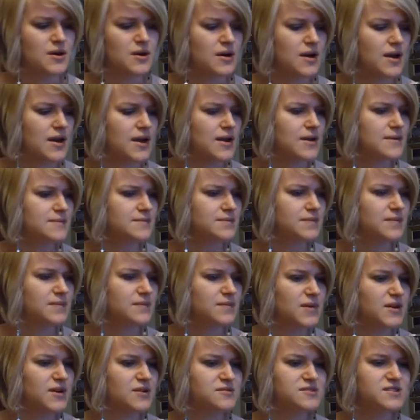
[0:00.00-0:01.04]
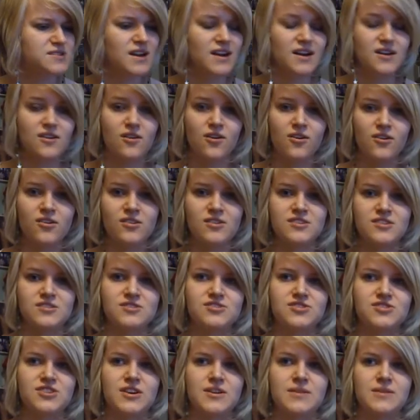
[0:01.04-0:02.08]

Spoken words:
But it was at college.